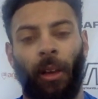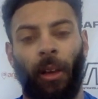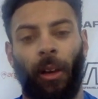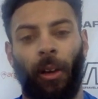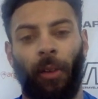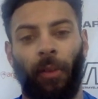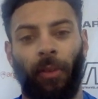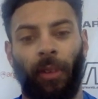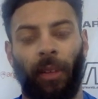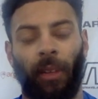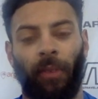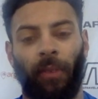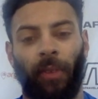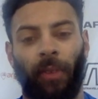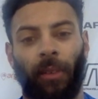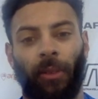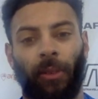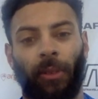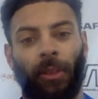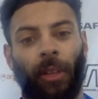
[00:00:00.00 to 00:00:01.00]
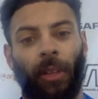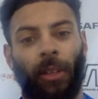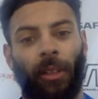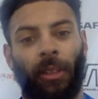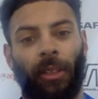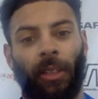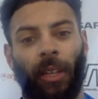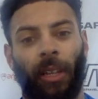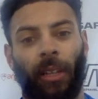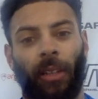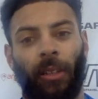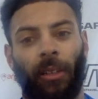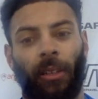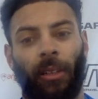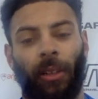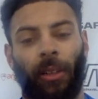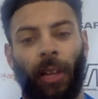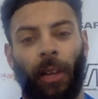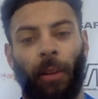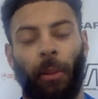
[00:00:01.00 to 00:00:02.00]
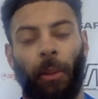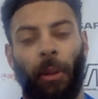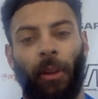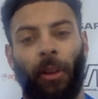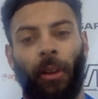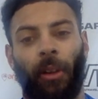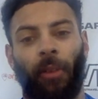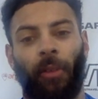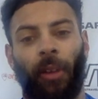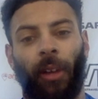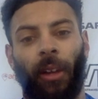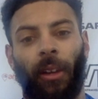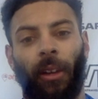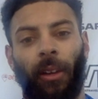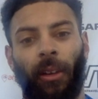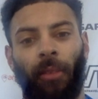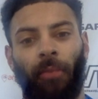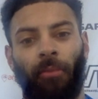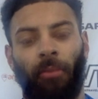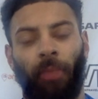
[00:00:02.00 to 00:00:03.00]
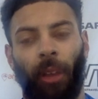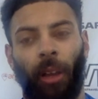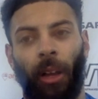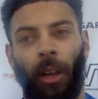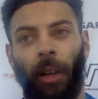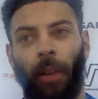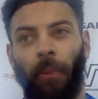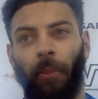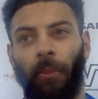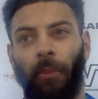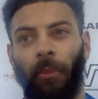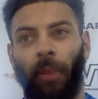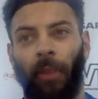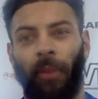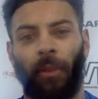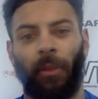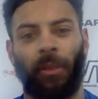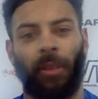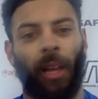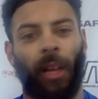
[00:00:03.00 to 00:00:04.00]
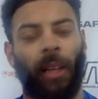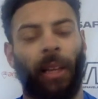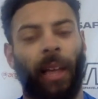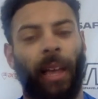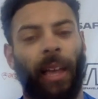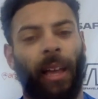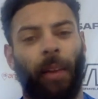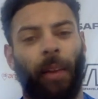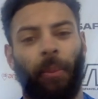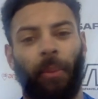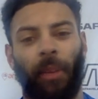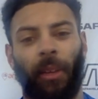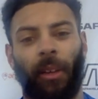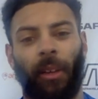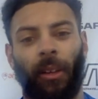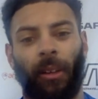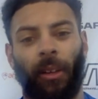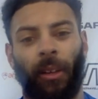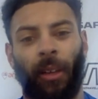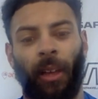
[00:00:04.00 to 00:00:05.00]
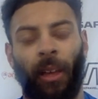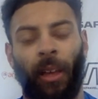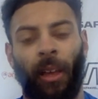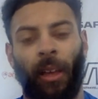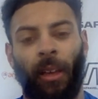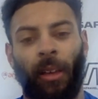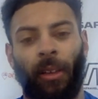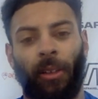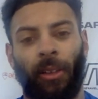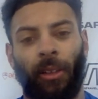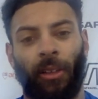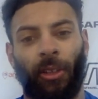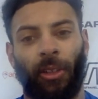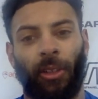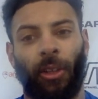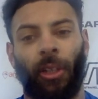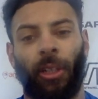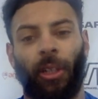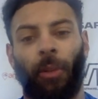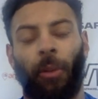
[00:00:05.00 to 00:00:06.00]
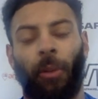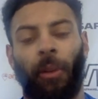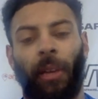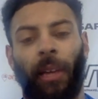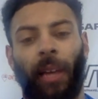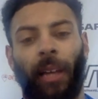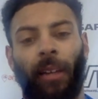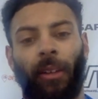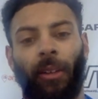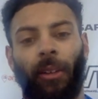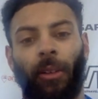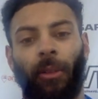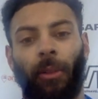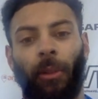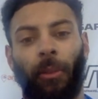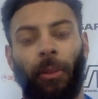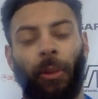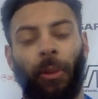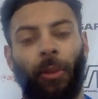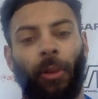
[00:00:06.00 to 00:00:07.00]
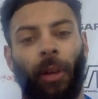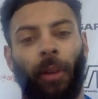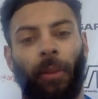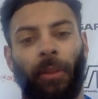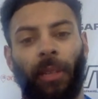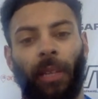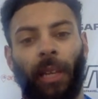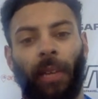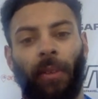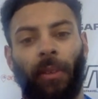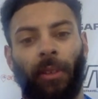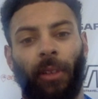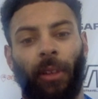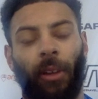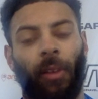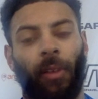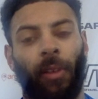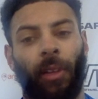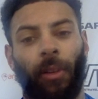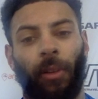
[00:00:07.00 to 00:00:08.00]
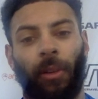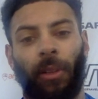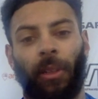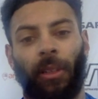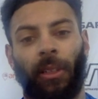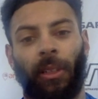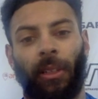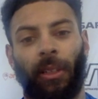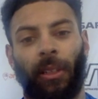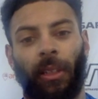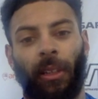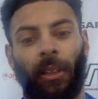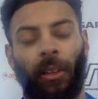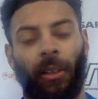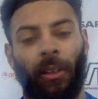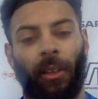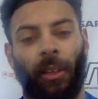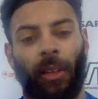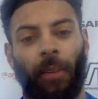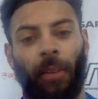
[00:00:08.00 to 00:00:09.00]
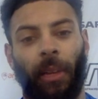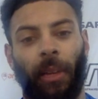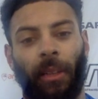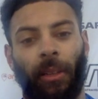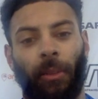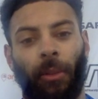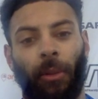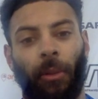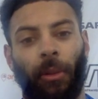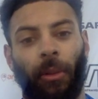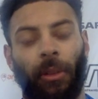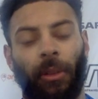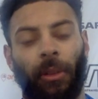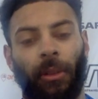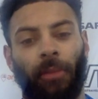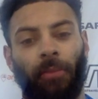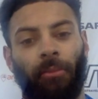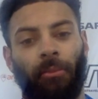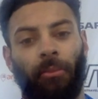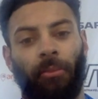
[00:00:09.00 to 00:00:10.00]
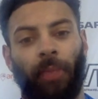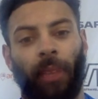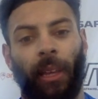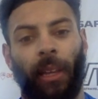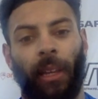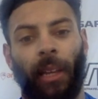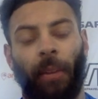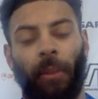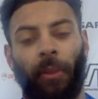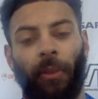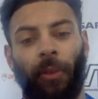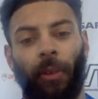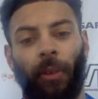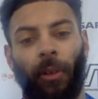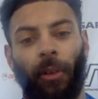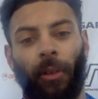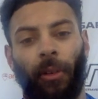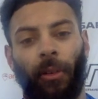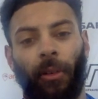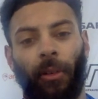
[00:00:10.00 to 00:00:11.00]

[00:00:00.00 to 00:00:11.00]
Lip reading: hopefully things start to change. Like, we went on a run, I think it was 8 unbeaten. So it just shows you what we can do when we all come together. So hopefully we just need to get back to what we was playing like before.